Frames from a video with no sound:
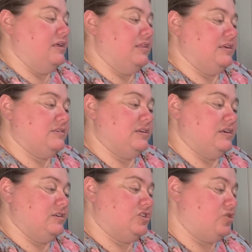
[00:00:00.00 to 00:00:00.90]
this
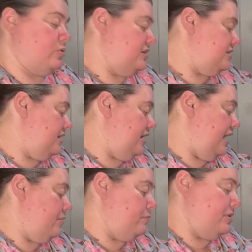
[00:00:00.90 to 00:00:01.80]
is Twisted
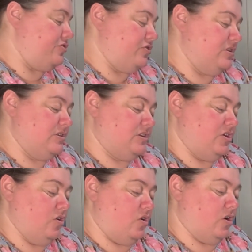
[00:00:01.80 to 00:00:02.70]
Ambitions
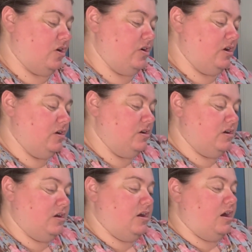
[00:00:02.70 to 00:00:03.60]
yarn.
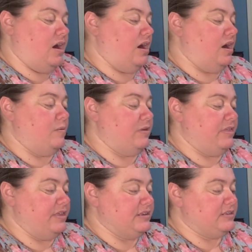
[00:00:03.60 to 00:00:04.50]

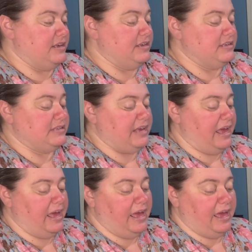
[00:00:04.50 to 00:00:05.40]
This is
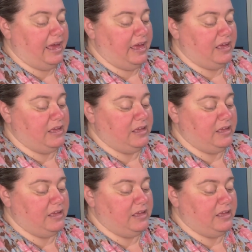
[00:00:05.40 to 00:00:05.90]
a